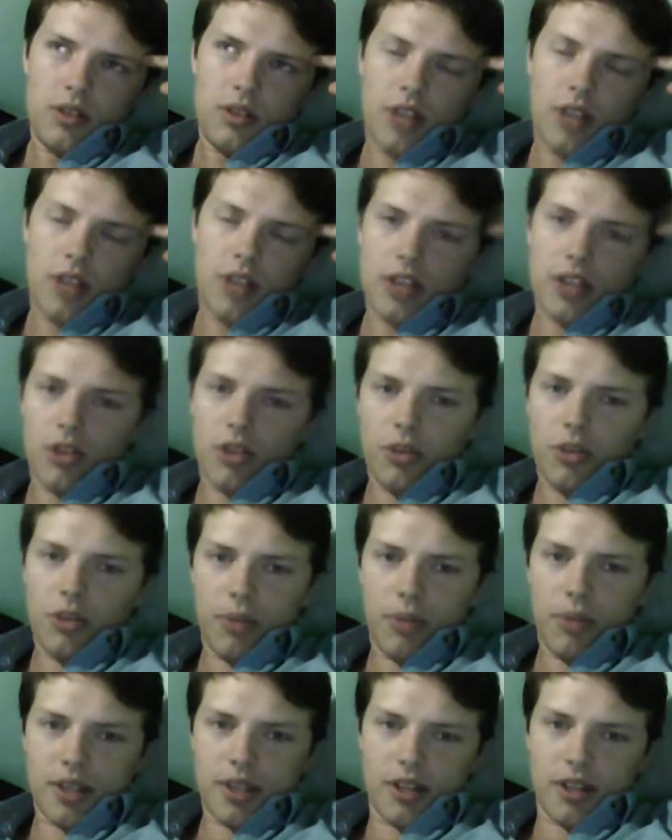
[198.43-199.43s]
takes all the
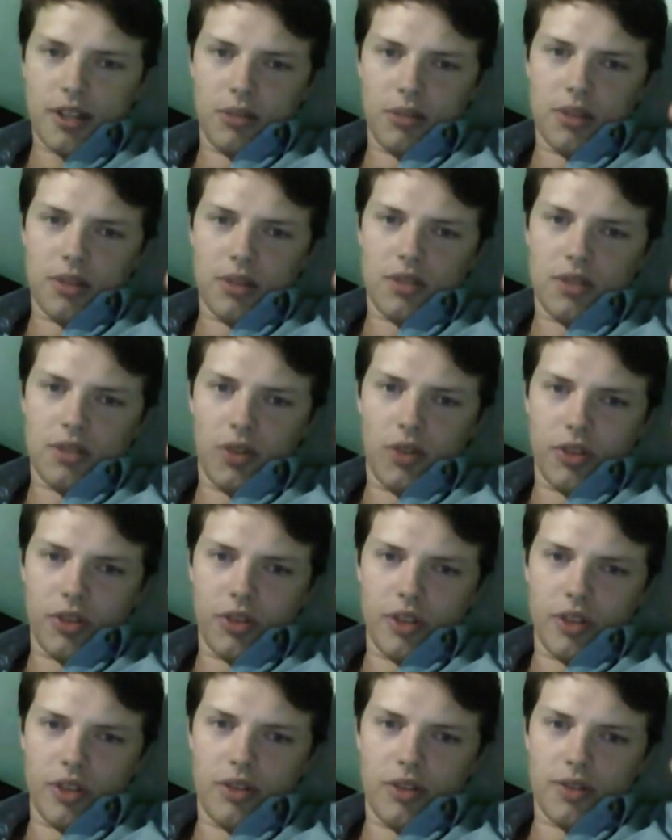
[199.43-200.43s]
best elements of all the
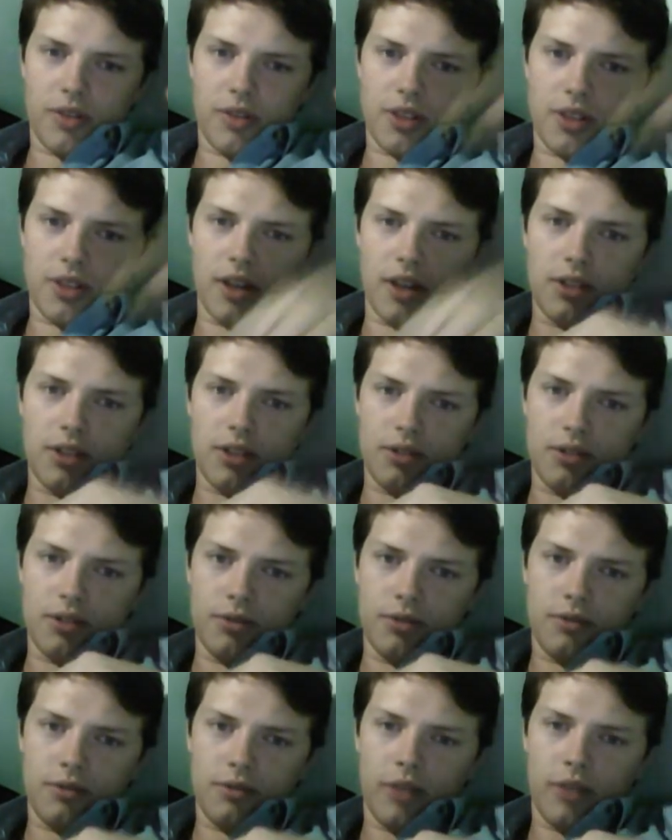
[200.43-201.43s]
other different styles of
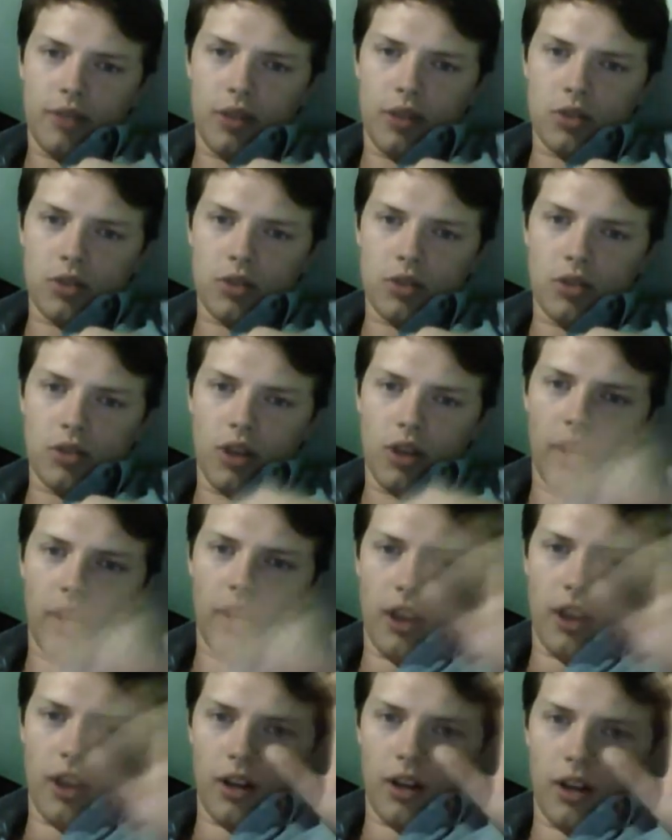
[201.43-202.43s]
language learning
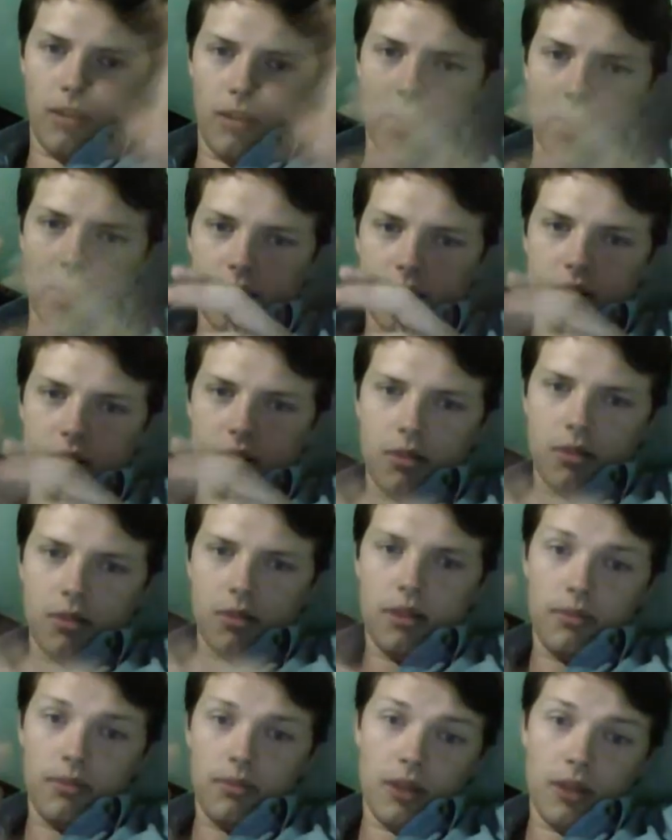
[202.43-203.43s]
and combines them.
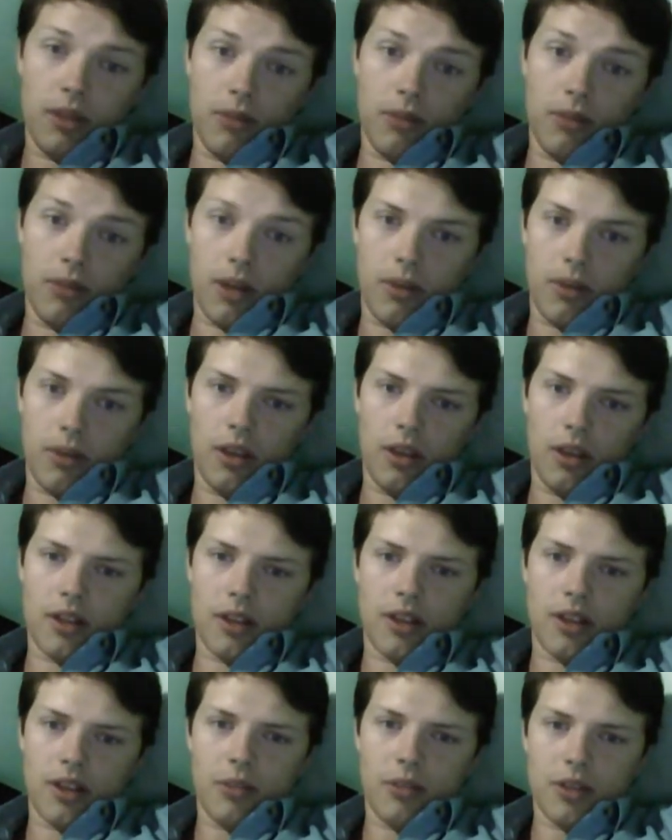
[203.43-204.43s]
In my opinion, that's
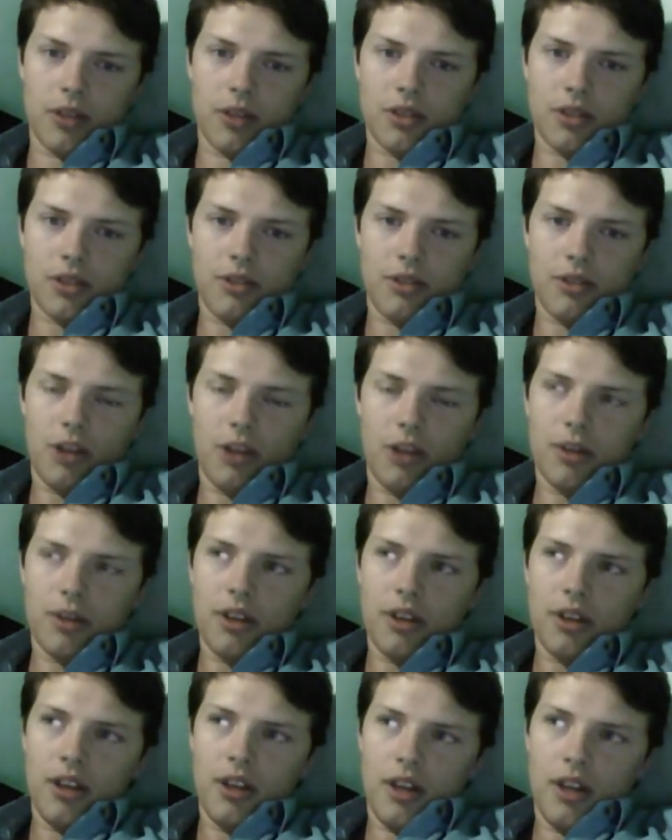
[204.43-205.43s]
how to best describe it.
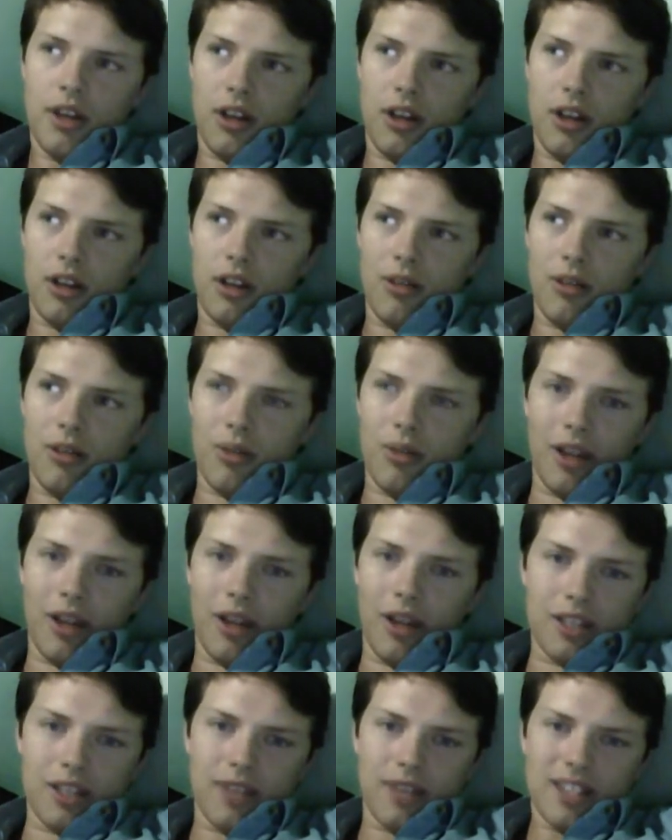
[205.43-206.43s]

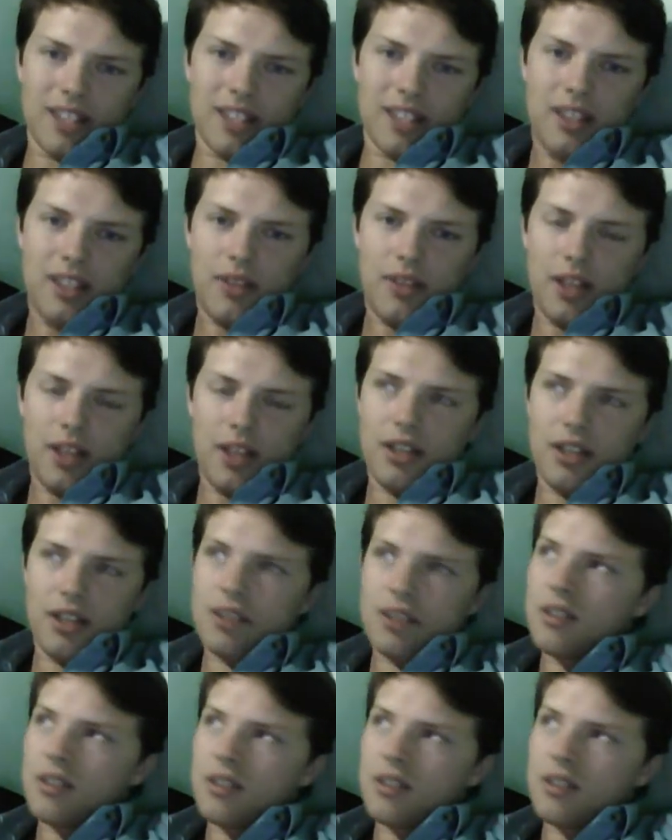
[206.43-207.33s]
Lots of activities,